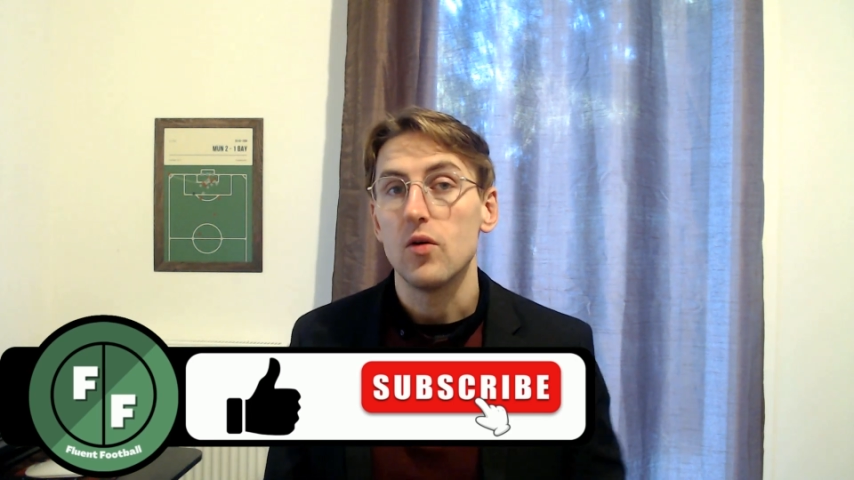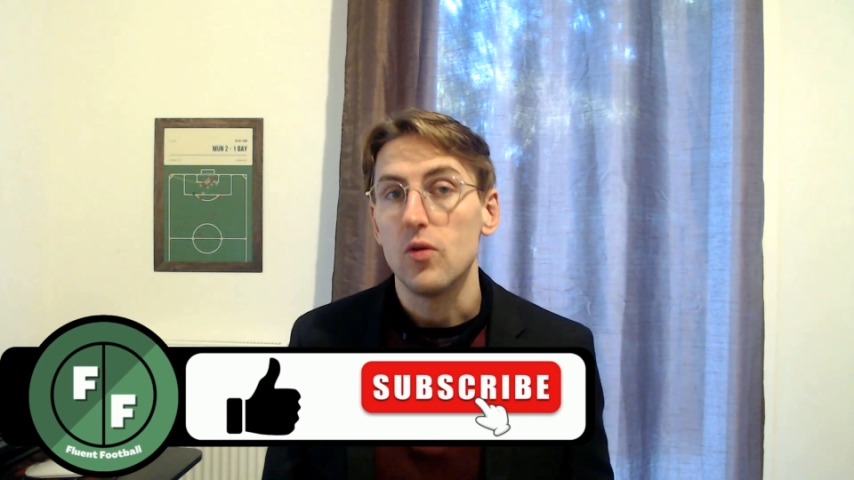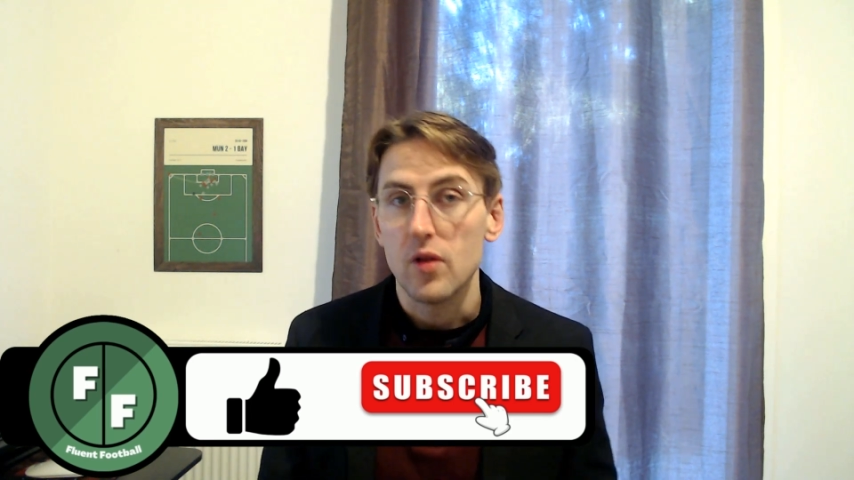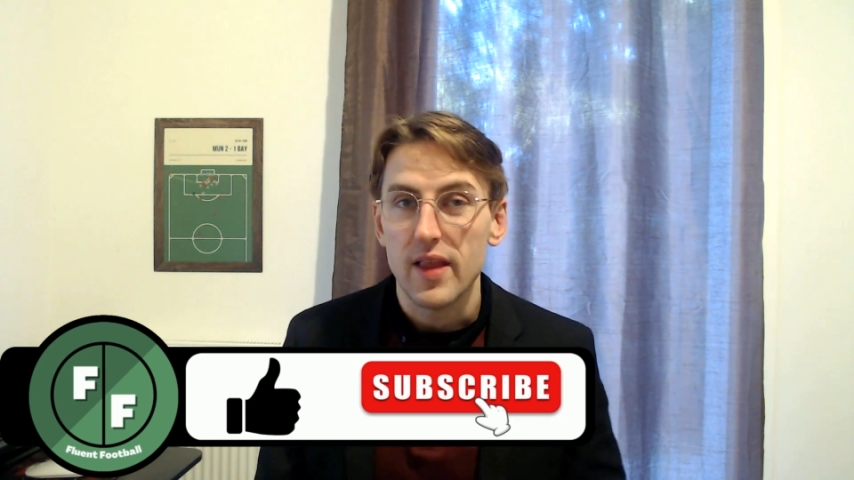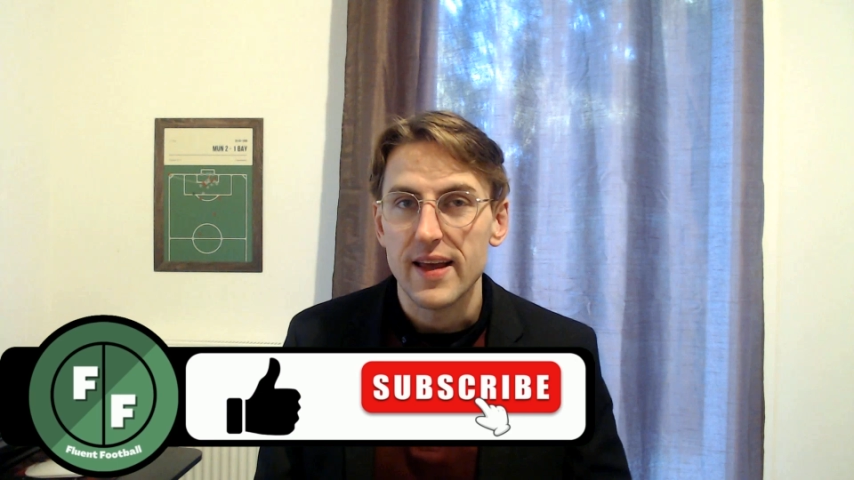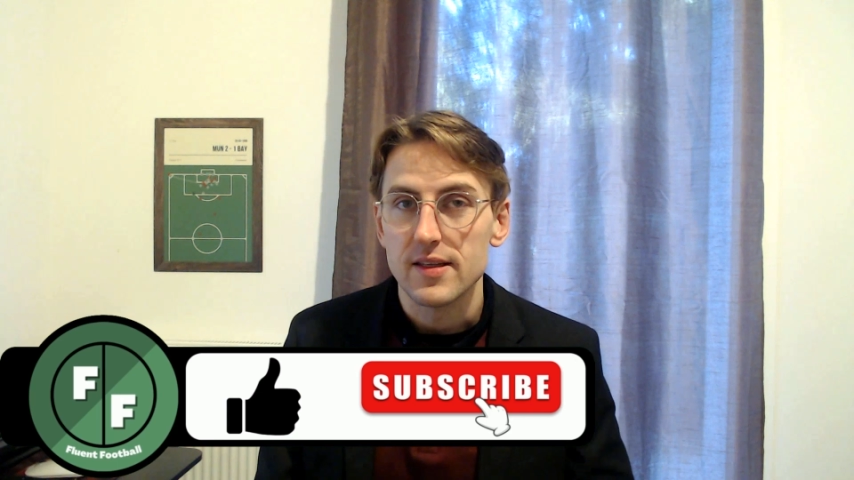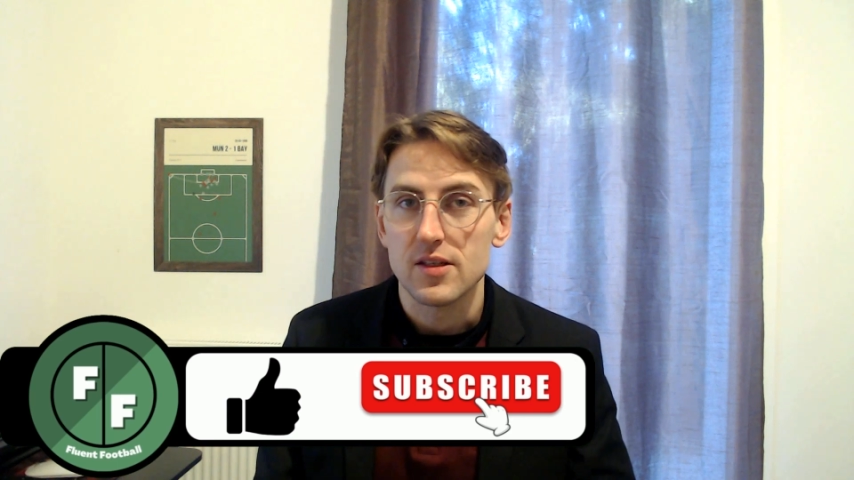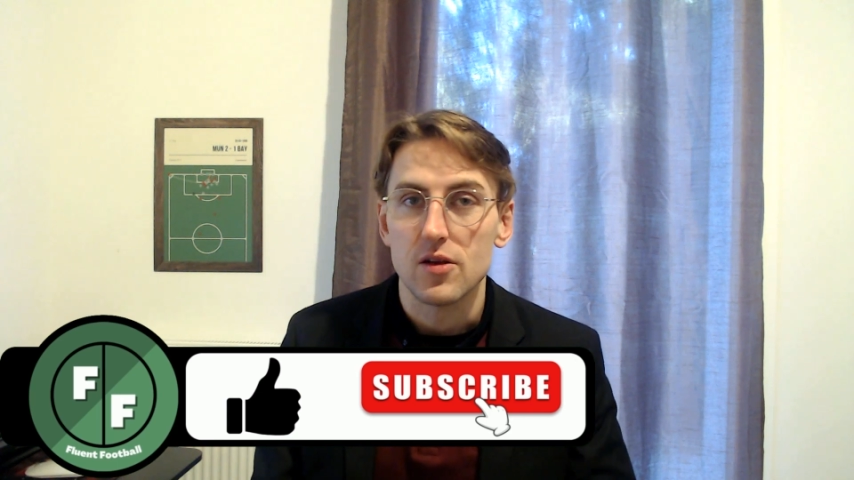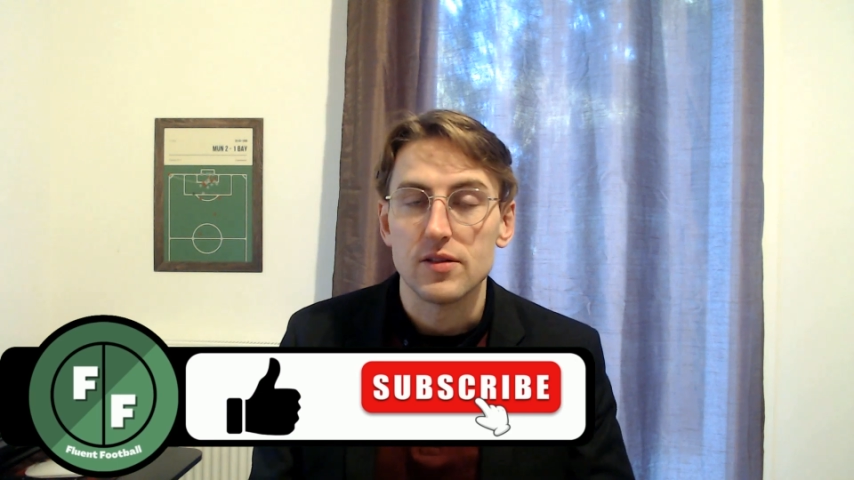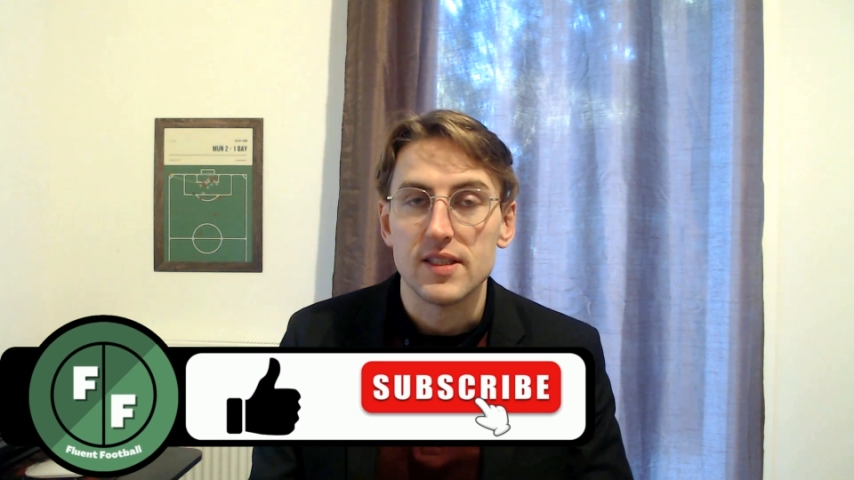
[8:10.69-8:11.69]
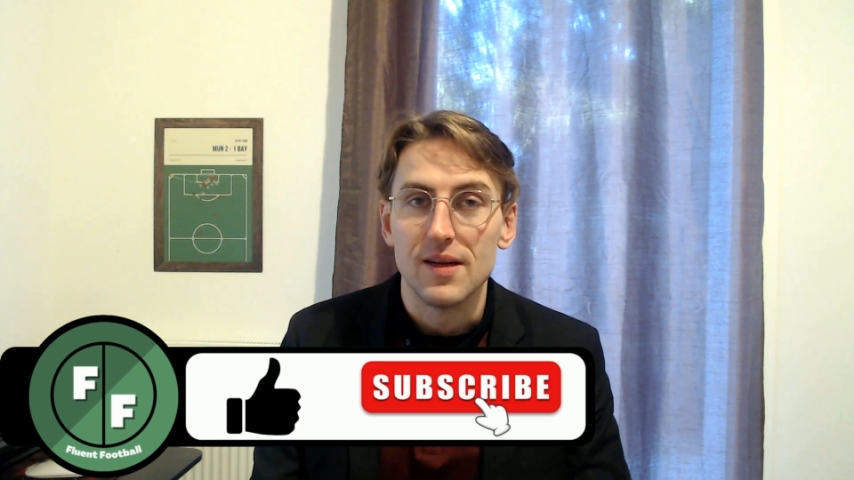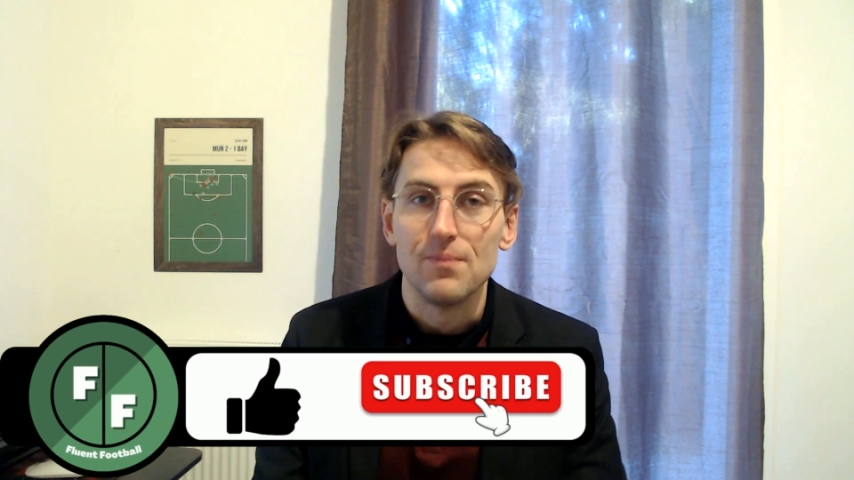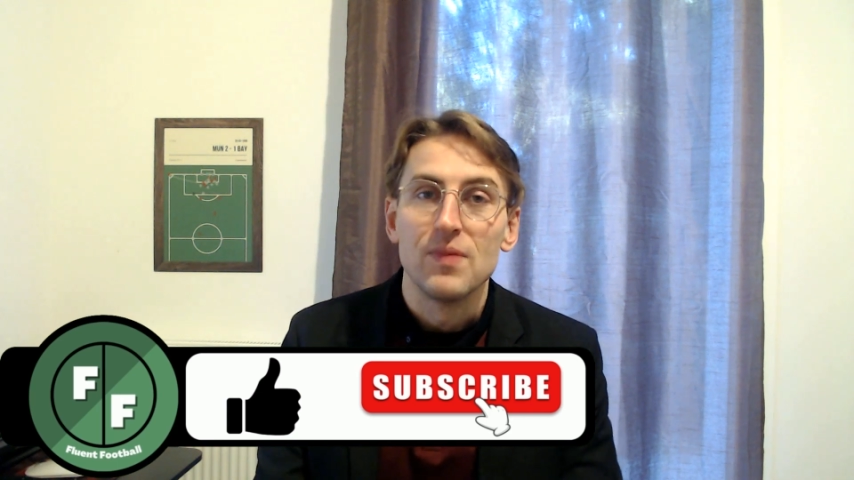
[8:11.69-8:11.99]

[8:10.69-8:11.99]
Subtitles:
all the latest content.